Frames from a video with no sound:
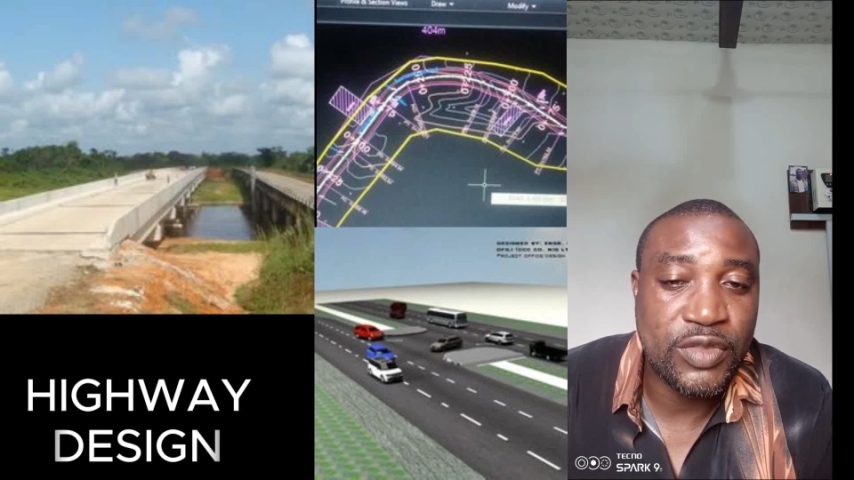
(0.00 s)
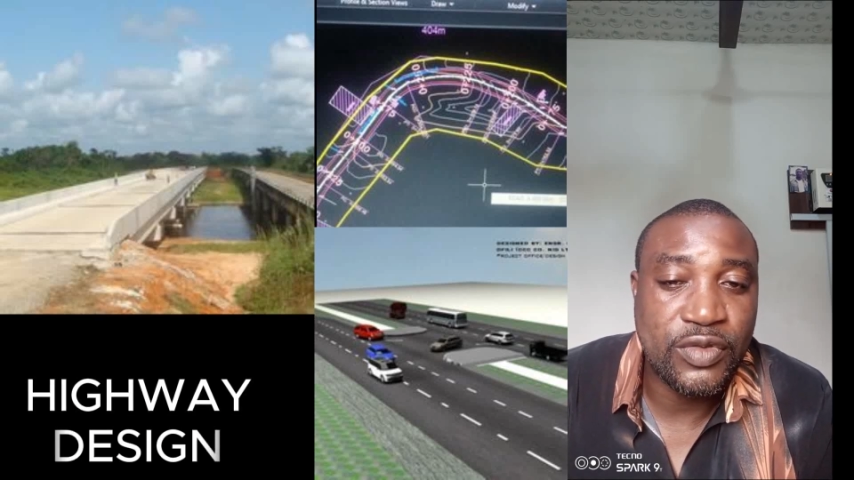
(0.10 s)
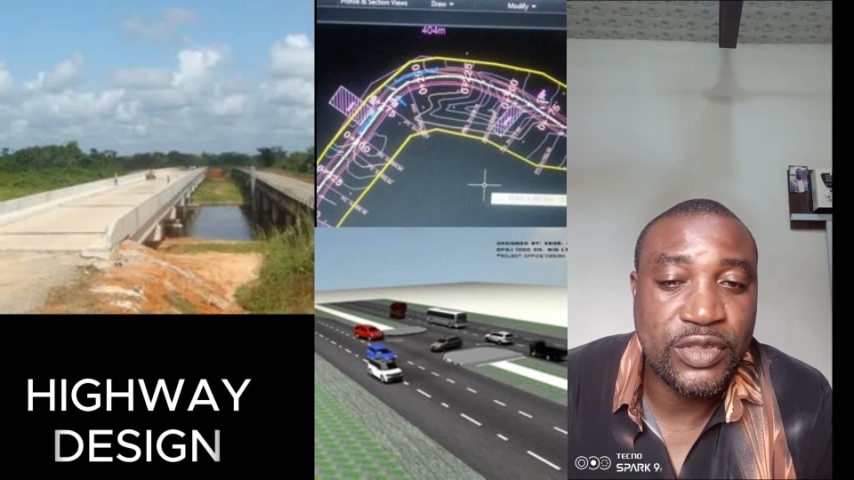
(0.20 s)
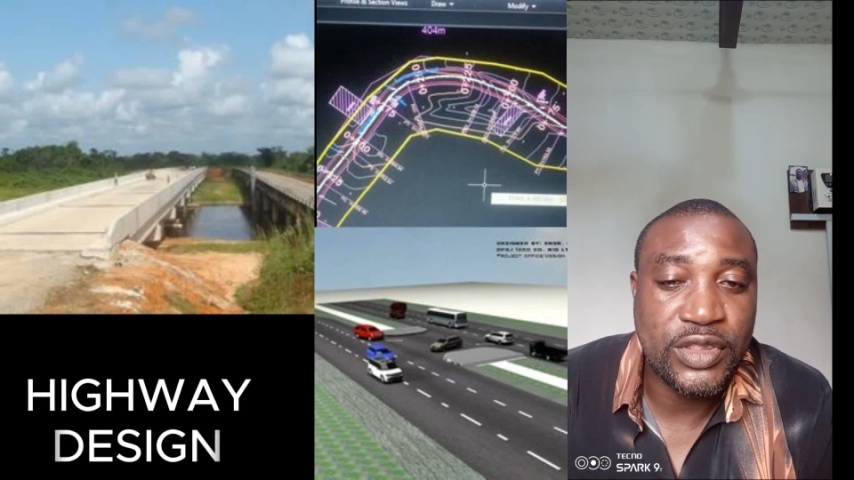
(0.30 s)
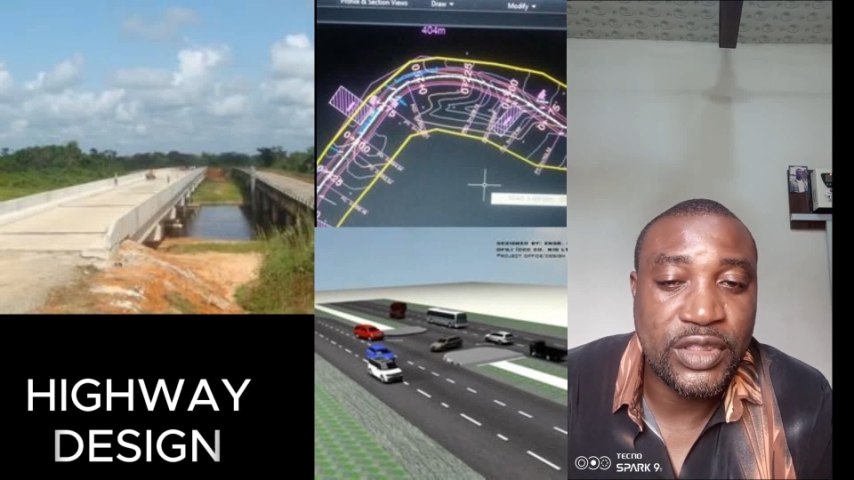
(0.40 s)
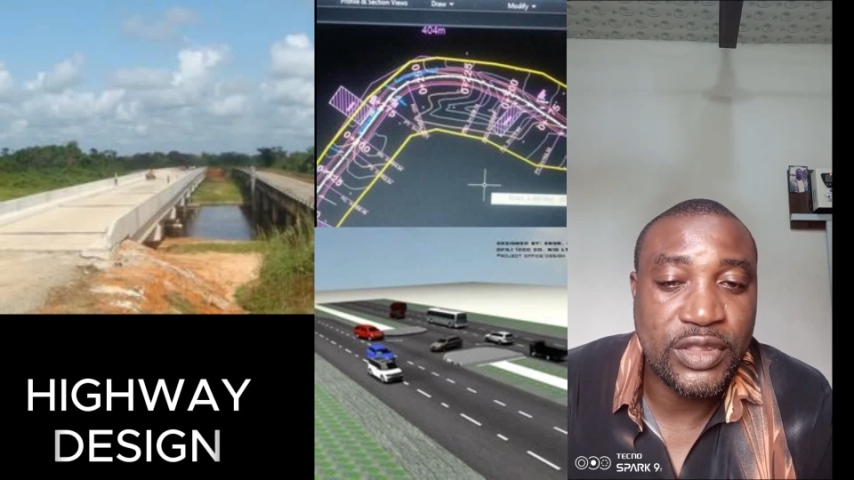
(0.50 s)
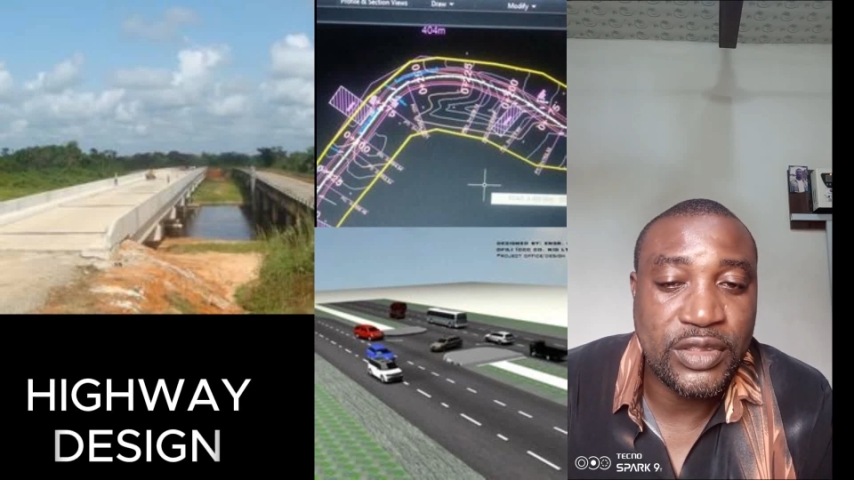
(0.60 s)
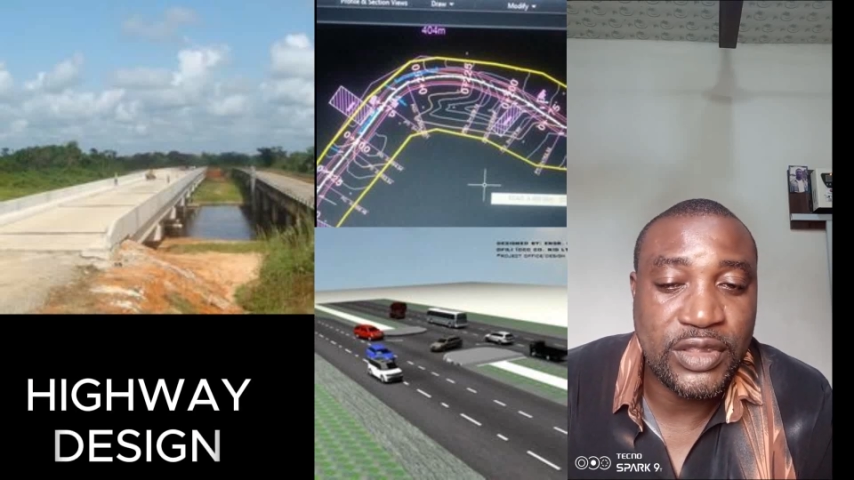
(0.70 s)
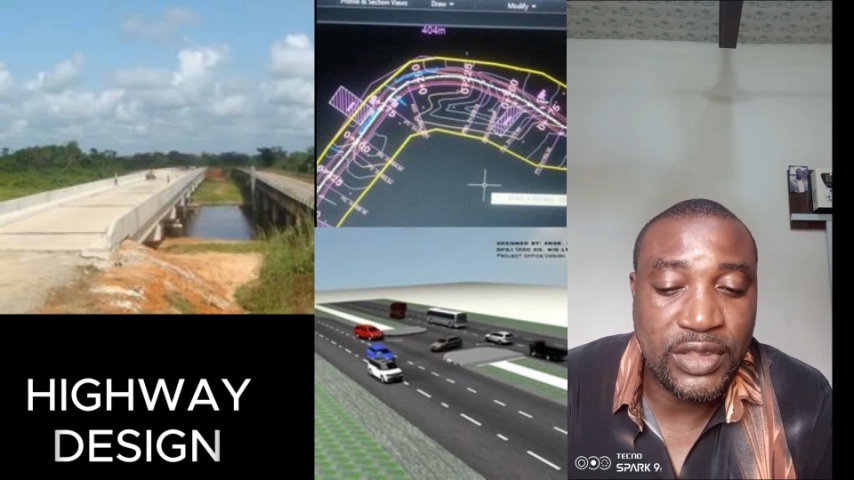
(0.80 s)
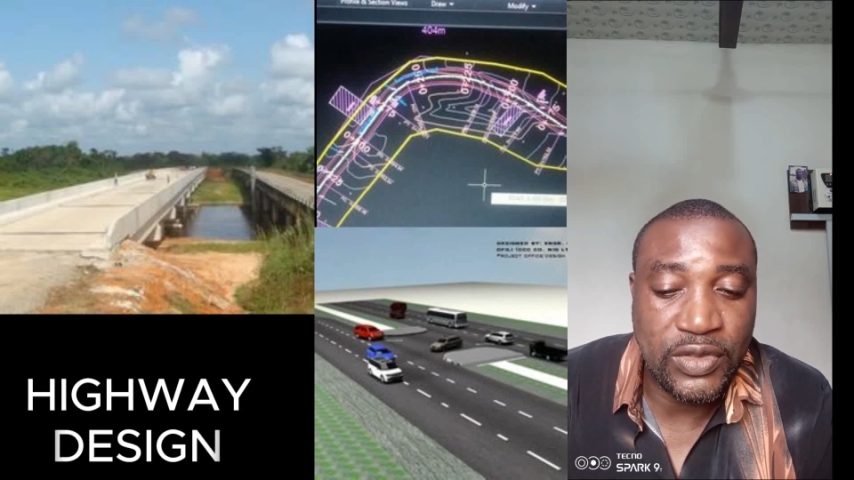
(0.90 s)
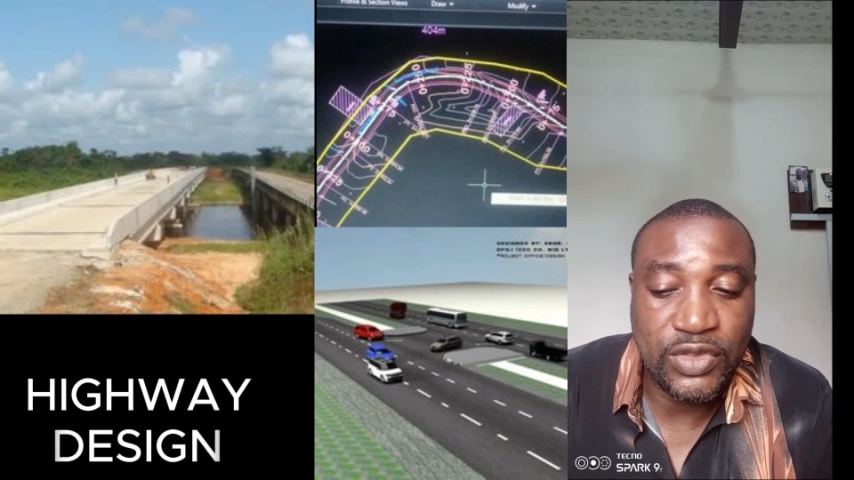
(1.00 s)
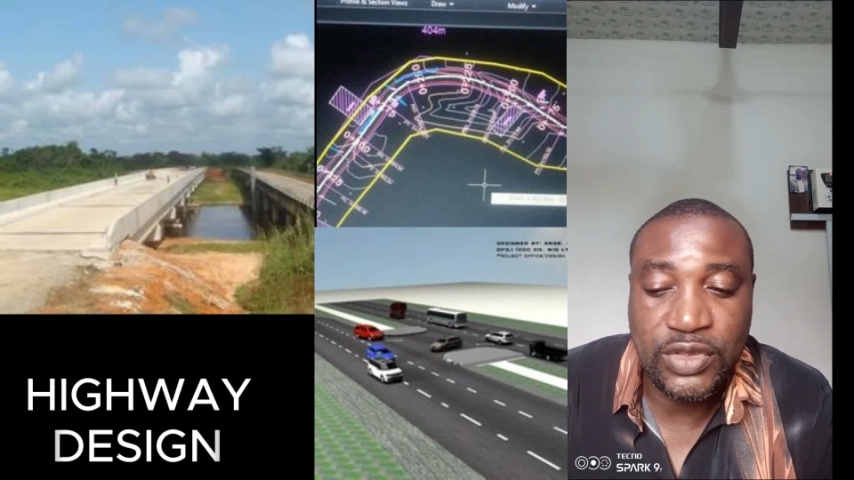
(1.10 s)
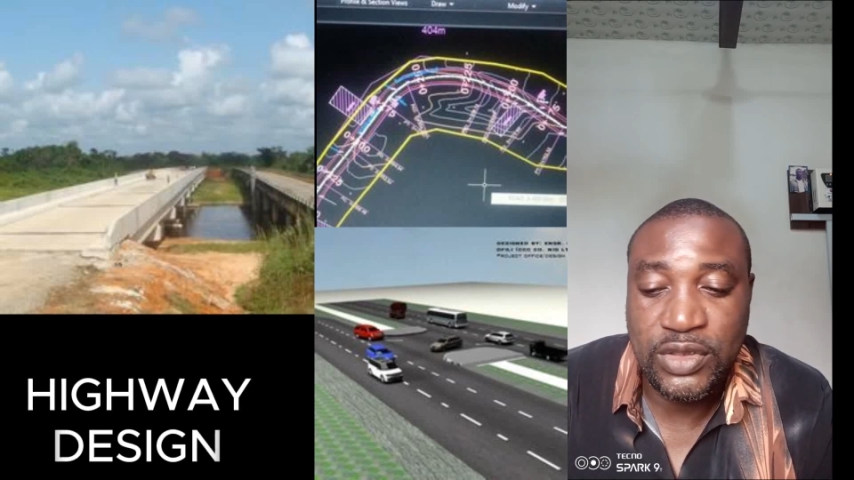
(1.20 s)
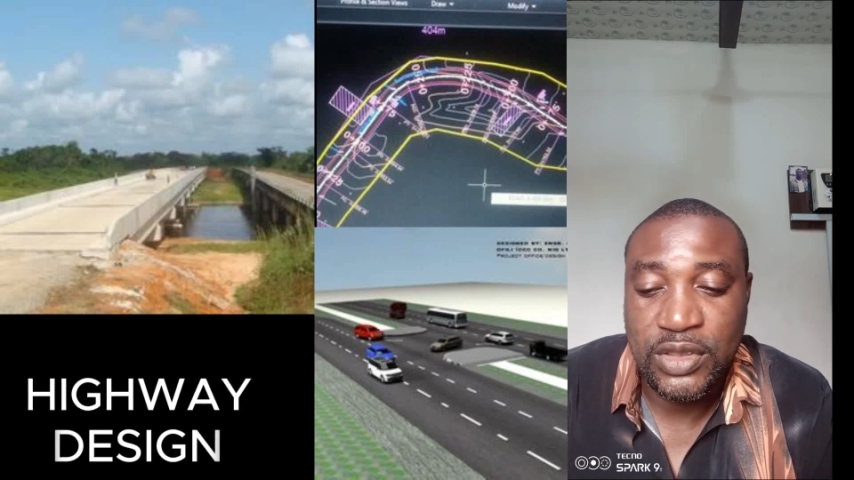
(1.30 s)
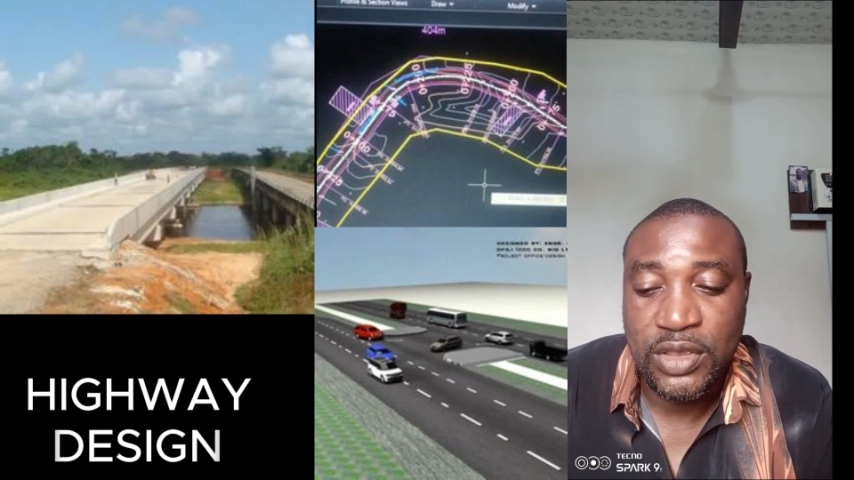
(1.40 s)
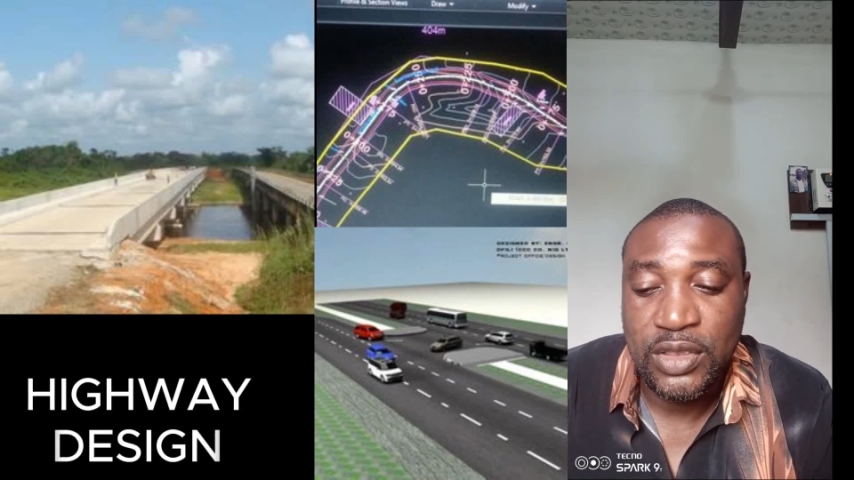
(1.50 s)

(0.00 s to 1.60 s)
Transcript: because it does